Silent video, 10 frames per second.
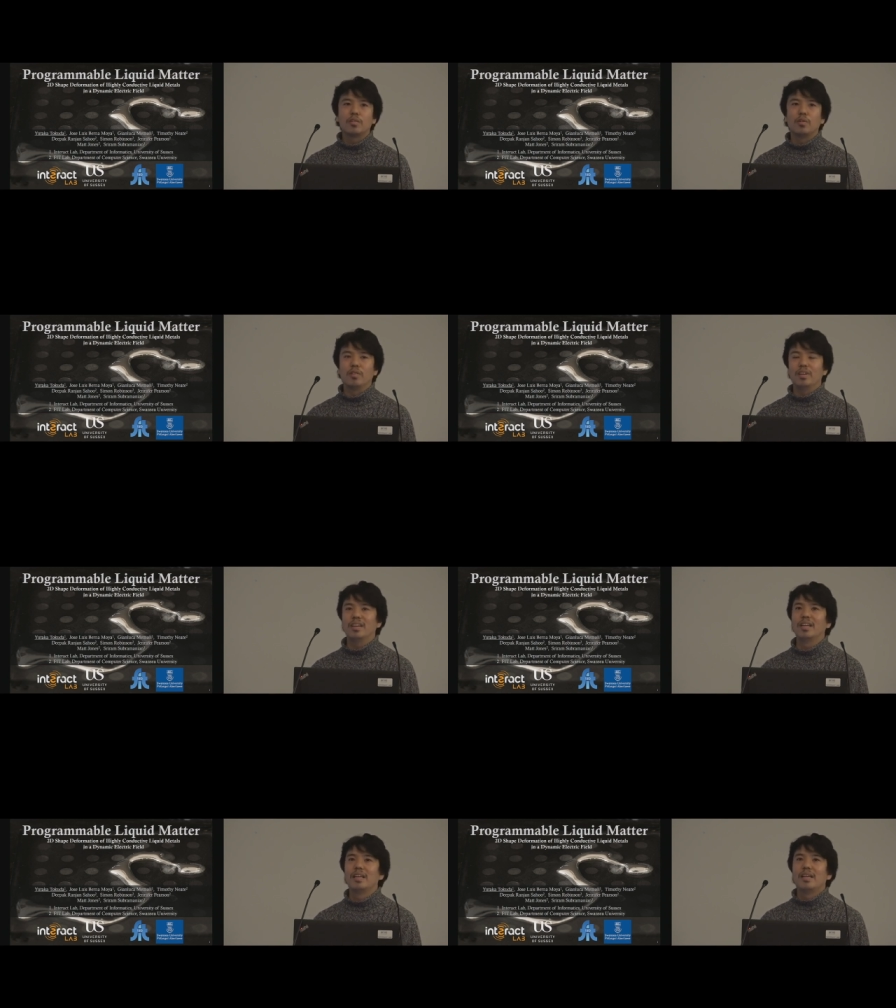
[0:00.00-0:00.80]
So,
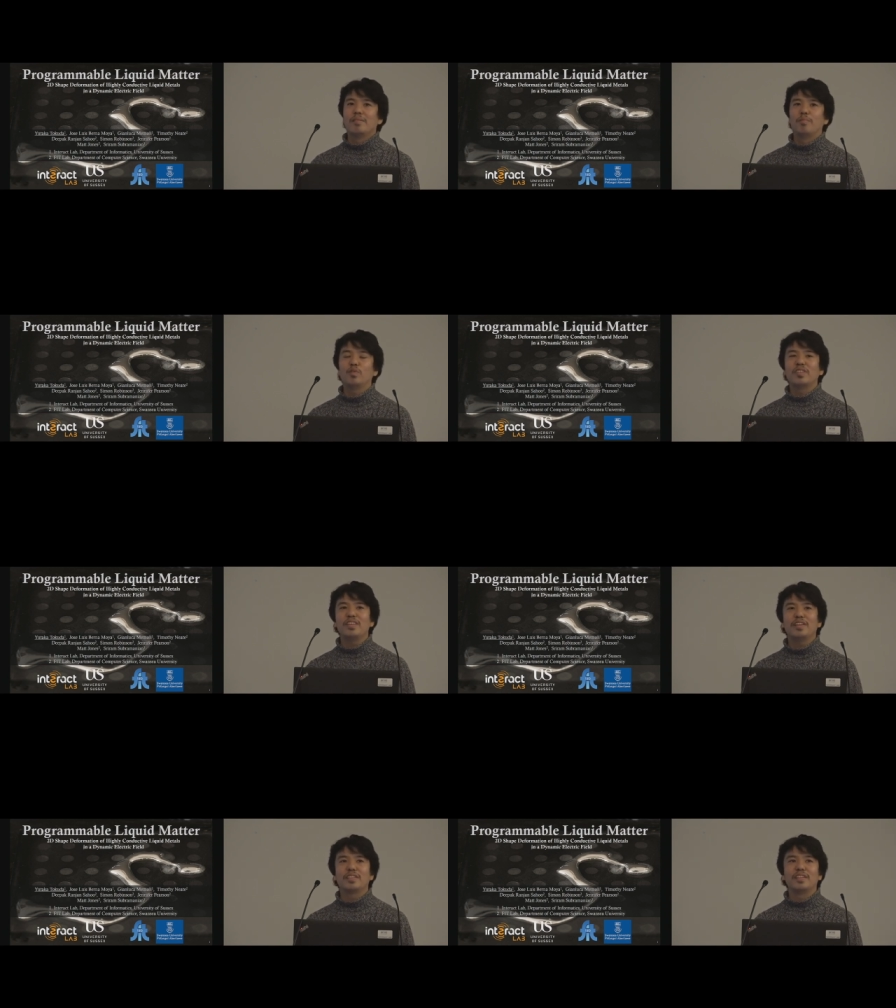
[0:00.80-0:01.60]
most
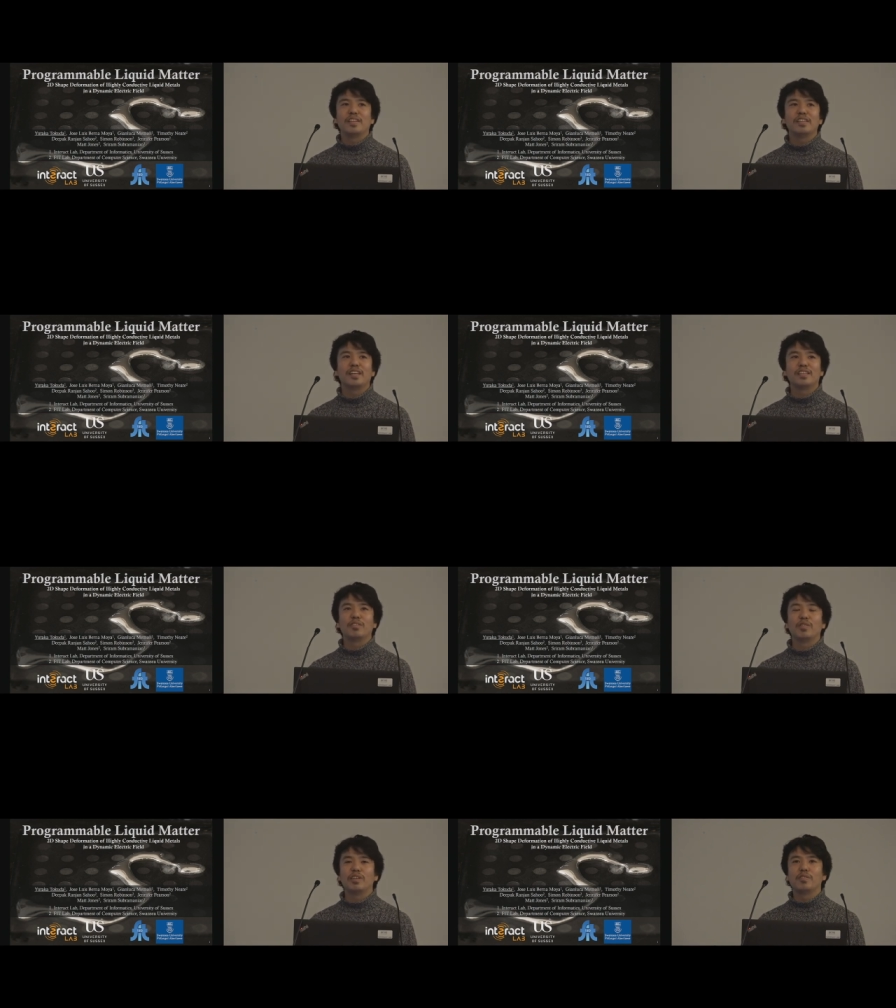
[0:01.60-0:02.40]
interesting
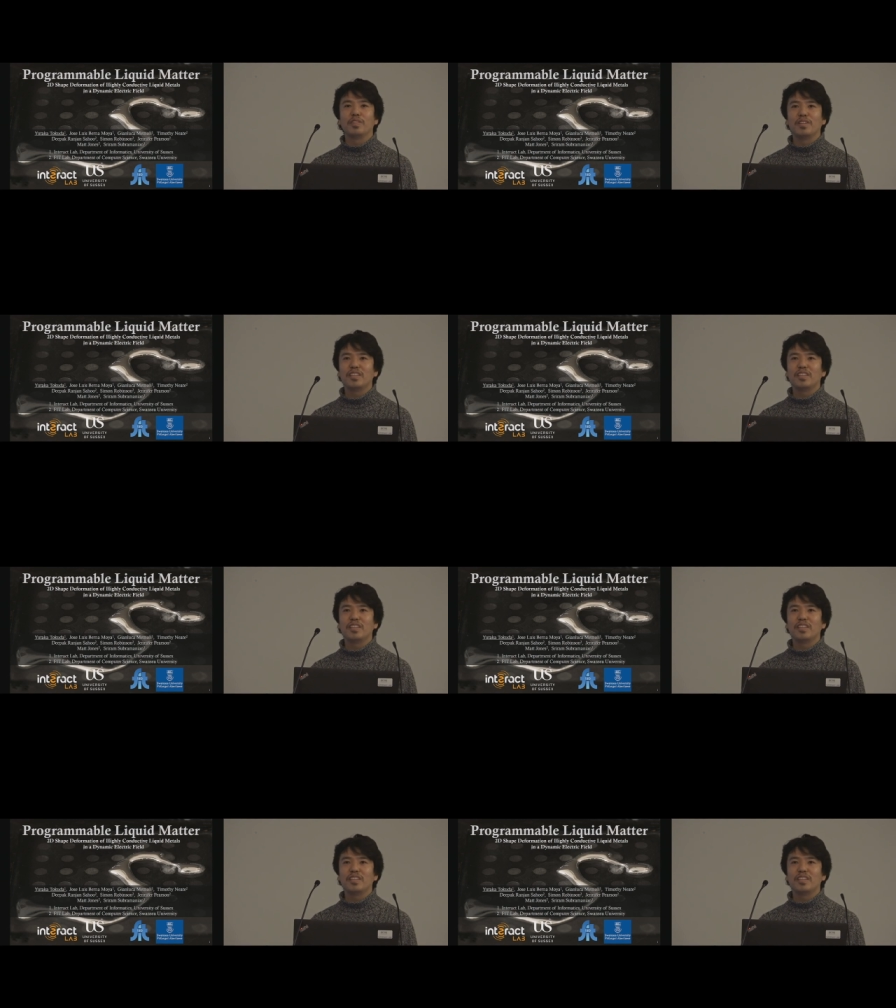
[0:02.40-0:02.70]
research going on the